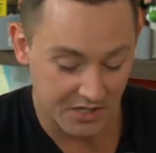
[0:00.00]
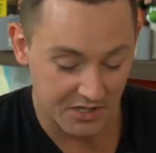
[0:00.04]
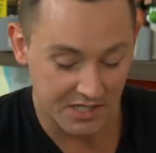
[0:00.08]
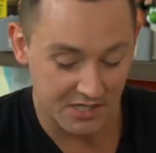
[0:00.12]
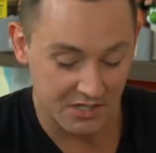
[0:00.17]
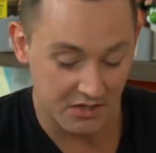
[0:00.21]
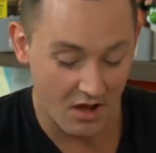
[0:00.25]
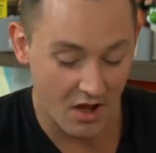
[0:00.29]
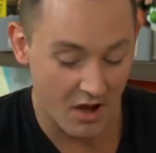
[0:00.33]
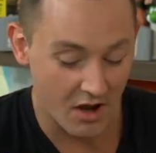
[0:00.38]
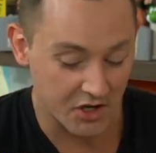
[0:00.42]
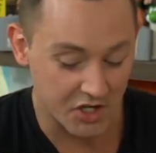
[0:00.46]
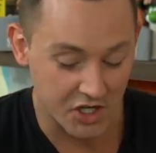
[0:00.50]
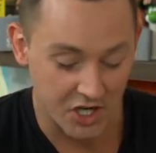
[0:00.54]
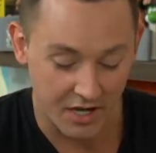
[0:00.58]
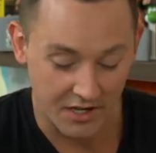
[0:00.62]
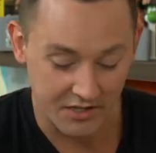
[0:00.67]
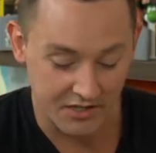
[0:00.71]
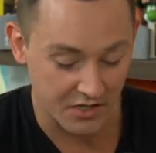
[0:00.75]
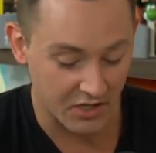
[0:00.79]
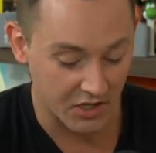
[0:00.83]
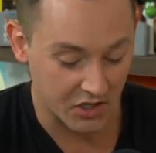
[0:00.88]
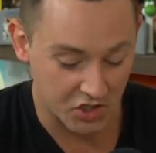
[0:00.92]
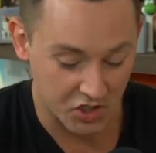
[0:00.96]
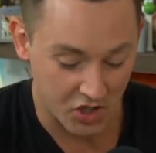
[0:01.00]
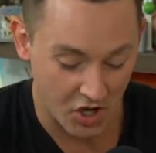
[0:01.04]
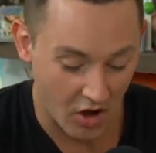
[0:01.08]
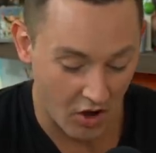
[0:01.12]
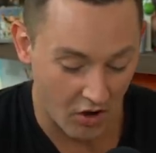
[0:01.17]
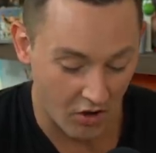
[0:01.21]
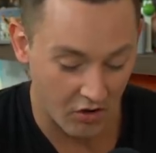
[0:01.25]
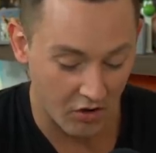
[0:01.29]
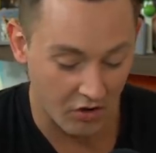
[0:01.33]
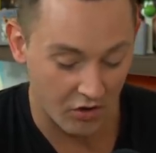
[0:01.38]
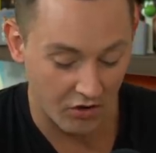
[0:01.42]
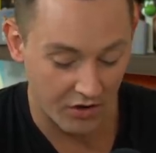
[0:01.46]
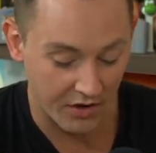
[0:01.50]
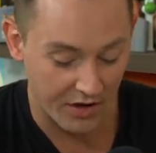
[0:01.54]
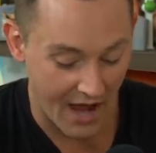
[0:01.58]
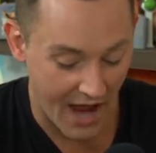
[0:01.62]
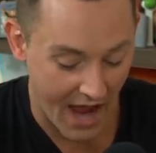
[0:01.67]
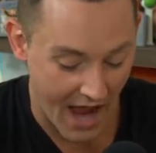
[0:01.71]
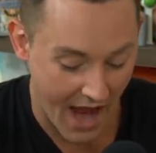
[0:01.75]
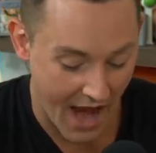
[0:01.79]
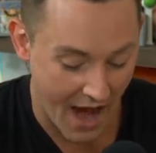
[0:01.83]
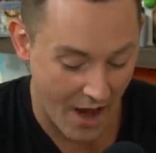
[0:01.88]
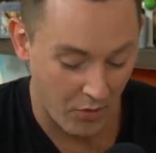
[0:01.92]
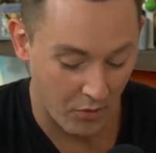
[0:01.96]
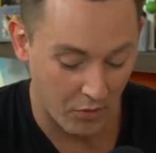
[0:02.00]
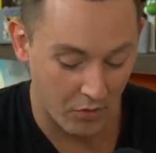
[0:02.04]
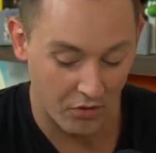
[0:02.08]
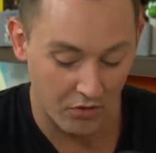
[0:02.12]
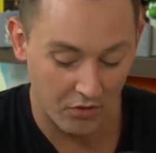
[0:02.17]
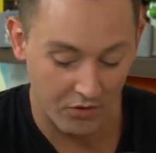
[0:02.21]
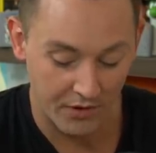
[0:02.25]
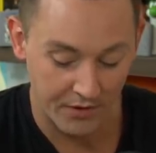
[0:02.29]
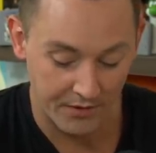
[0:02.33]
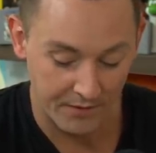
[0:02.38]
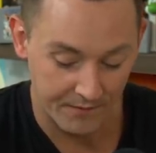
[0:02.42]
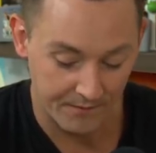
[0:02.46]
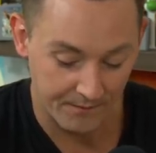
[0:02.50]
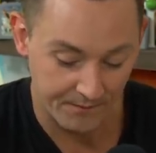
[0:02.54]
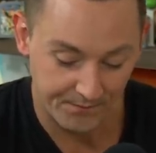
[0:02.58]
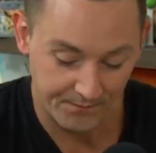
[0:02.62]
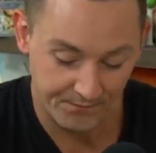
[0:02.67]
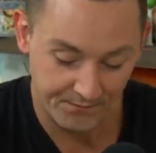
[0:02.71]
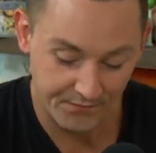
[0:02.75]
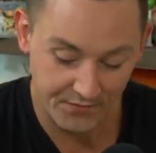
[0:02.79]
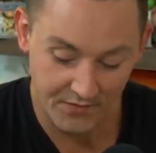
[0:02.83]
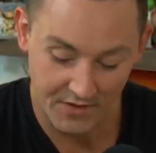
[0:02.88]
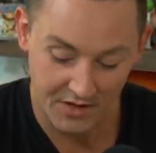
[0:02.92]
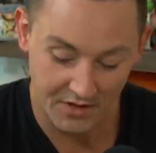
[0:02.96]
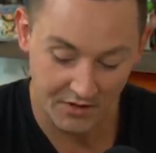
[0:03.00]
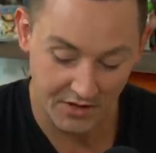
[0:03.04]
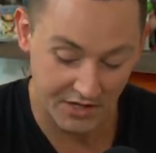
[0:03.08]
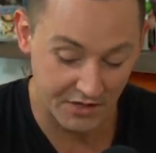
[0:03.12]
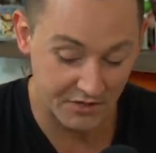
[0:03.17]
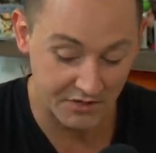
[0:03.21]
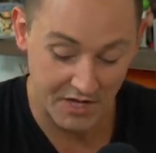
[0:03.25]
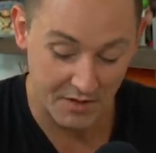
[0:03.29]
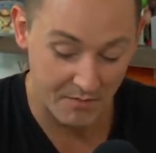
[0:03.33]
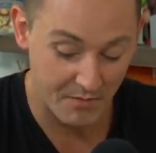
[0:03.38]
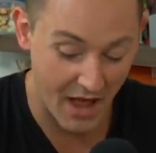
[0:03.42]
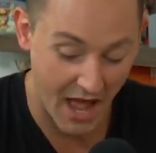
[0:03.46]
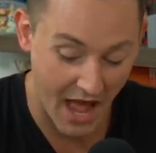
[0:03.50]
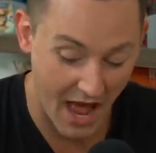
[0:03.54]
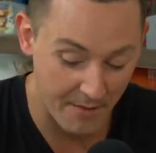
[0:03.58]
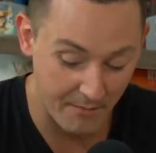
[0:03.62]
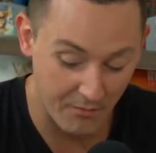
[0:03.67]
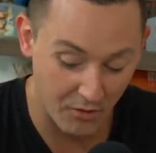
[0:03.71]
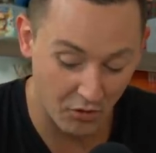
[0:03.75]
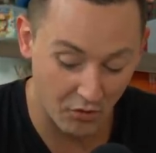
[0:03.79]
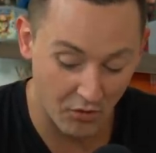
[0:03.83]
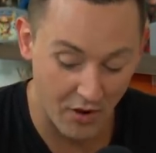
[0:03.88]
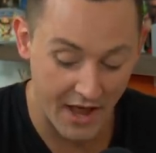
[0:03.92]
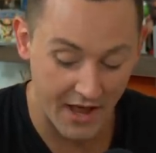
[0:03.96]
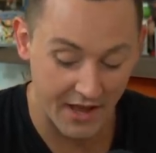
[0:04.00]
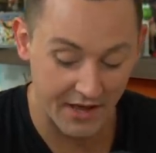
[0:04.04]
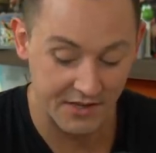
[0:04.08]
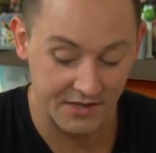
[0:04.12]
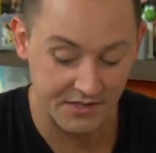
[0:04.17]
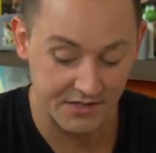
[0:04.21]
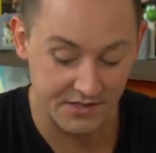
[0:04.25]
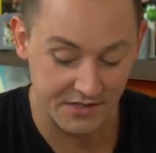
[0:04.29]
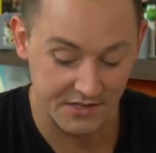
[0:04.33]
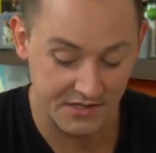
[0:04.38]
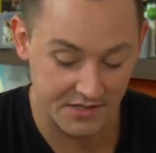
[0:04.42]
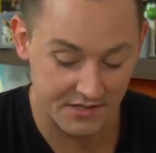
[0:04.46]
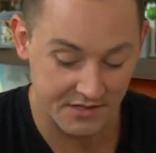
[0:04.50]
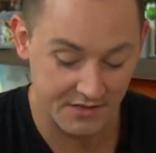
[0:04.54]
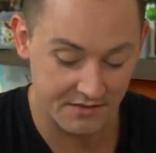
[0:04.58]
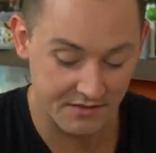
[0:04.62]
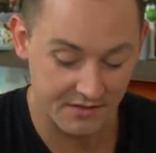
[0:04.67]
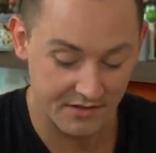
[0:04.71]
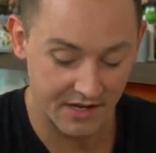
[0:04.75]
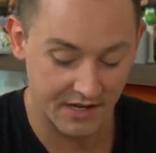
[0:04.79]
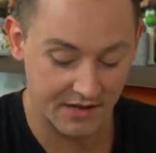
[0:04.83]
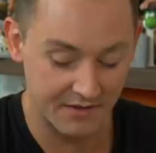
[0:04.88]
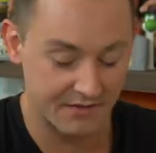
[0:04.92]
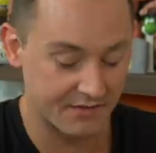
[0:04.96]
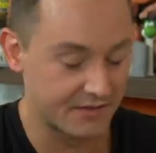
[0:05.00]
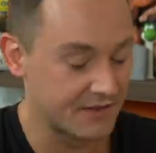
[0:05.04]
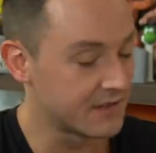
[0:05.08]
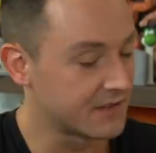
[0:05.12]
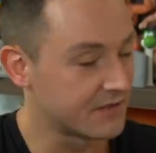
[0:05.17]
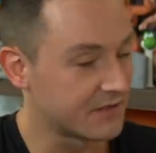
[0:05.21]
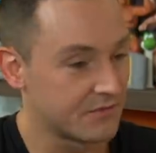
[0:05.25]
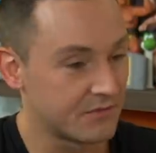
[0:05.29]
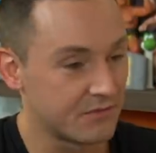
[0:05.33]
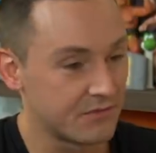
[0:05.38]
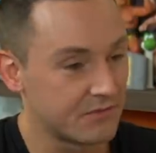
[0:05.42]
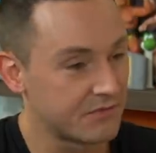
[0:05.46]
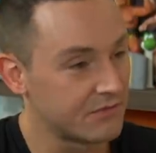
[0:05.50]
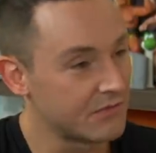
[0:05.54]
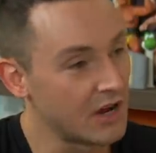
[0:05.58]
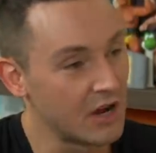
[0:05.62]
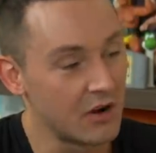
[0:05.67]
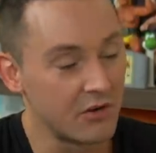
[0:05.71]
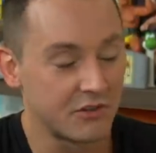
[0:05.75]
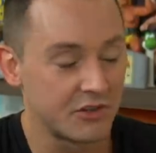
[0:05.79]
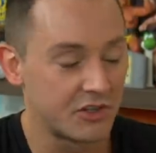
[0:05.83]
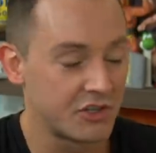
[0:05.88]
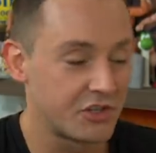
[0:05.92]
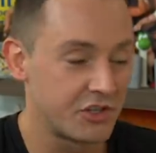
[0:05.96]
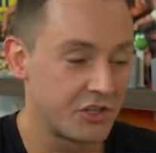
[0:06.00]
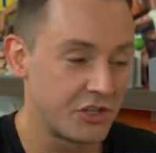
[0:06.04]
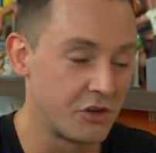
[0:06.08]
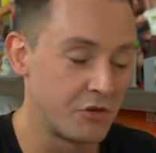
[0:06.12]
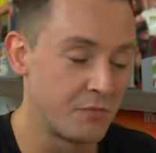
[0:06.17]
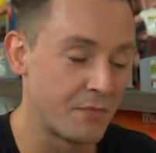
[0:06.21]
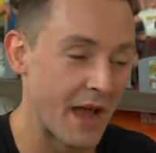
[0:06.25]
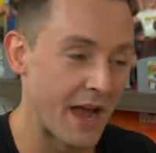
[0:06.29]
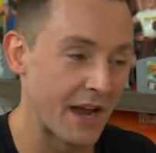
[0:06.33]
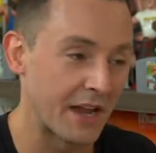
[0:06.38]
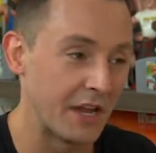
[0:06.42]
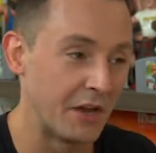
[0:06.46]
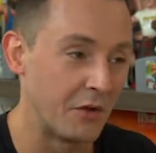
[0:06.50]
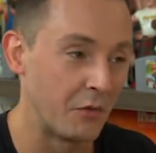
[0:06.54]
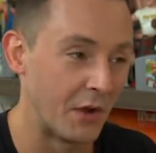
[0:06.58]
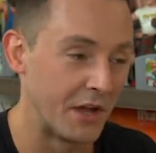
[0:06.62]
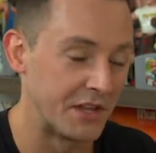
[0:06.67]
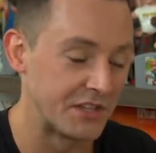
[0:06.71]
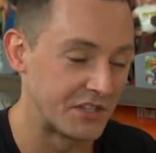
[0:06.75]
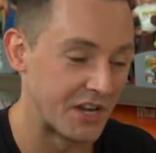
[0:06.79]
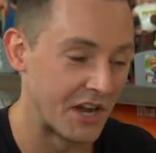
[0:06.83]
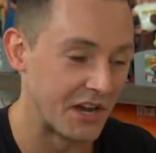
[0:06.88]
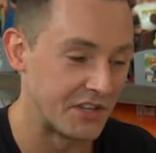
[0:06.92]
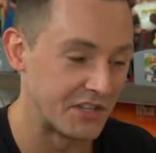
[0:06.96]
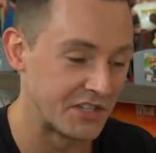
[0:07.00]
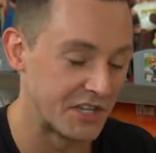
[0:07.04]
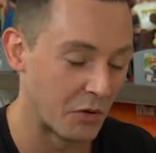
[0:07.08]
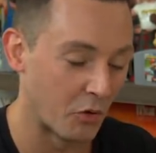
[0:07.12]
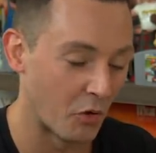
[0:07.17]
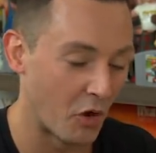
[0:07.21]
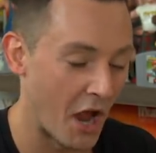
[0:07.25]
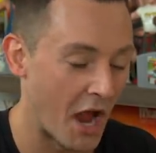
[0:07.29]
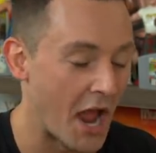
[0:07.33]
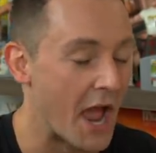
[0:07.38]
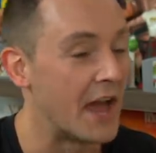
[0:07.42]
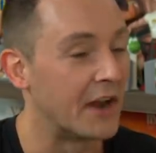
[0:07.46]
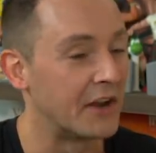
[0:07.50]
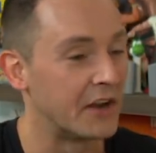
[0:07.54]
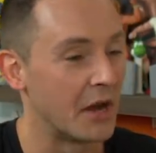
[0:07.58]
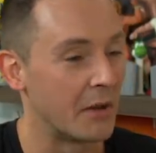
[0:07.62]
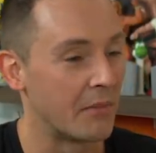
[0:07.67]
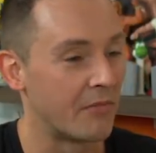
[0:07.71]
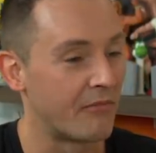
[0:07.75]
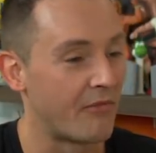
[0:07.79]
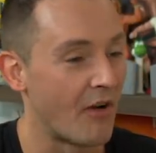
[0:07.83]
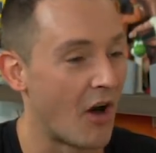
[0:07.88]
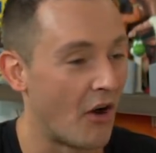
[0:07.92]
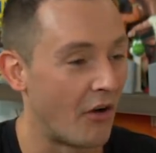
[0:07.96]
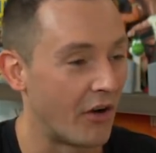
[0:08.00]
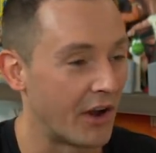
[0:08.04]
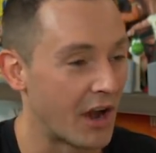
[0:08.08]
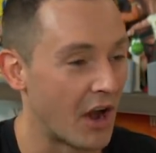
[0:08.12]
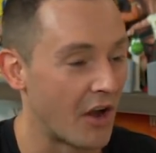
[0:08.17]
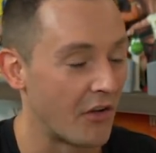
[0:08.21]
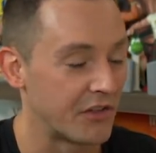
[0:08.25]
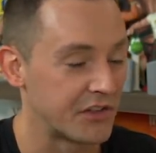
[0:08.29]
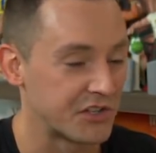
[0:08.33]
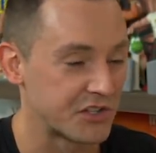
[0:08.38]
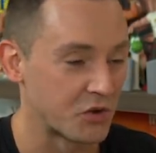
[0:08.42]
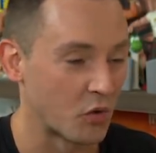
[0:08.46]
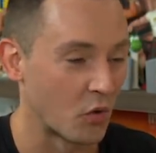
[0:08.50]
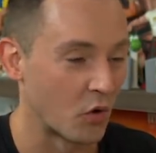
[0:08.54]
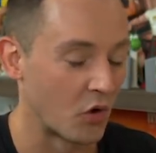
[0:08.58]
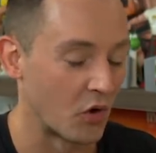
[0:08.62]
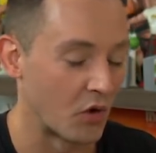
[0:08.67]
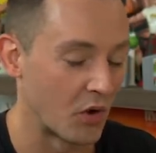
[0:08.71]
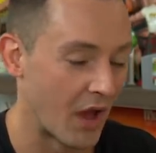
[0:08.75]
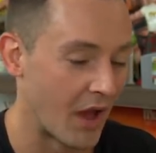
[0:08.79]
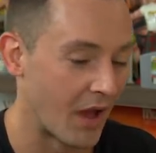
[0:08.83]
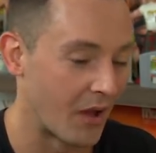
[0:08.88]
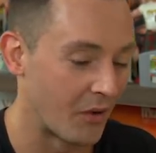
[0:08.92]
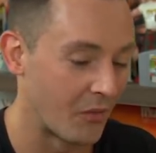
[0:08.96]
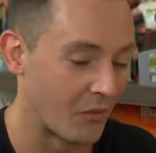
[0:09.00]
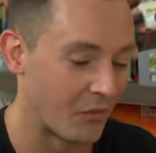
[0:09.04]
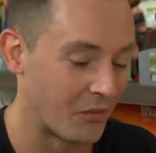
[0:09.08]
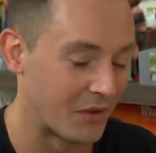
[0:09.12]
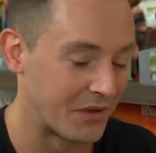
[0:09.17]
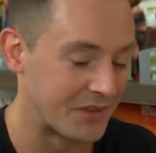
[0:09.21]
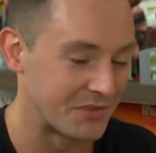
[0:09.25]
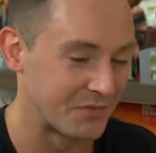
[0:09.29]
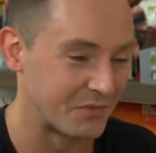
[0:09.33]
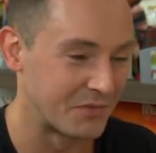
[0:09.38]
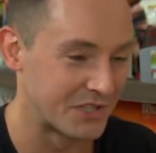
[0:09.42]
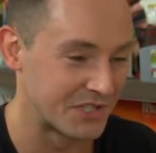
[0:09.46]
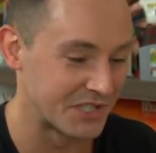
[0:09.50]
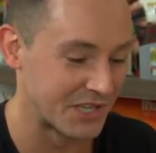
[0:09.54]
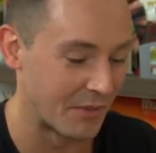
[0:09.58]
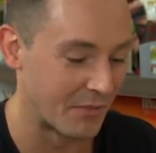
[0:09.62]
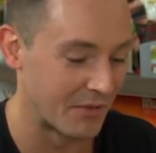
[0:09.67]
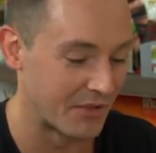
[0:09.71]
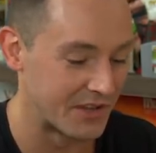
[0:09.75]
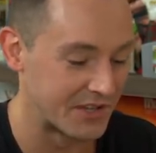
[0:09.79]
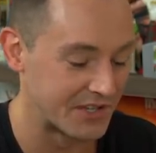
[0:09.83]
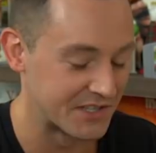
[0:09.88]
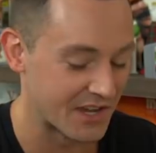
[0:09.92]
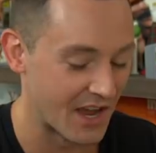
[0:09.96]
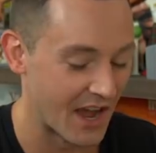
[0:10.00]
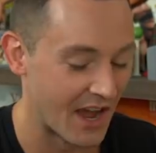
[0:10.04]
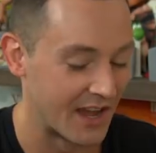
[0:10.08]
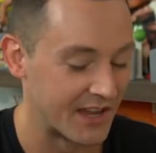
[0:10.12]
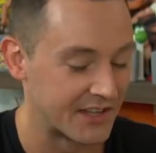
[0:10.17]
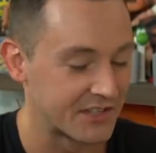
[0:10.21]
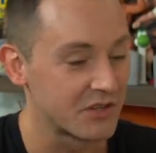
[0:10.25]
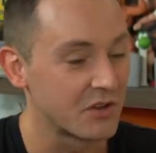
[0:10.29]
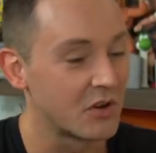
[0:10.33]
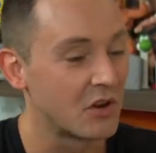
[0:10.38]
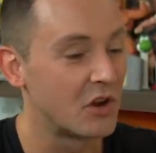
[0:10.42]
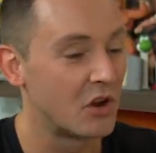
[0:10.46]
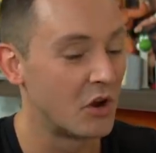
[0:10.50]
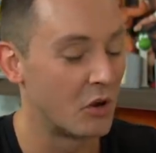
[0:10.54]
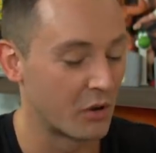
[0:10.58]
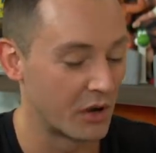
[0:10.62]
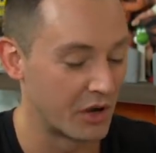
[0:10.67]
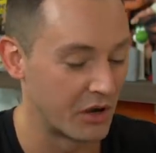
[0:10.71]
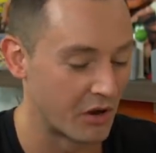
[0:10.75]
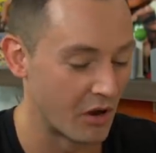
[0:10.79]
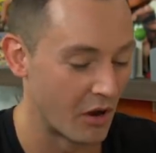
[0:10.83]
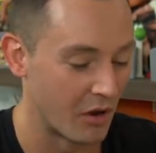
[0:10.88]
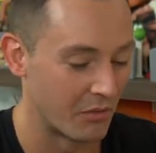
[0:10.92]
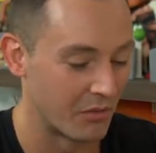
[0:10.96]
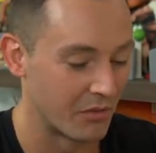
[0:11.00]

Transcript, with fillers: of these long shots like Charles and Howell and, like you said, Pat Perez. And, you know, tune back in Wednesday to see where I end up falling on the sword uh, with, with some of these guys. Who are you going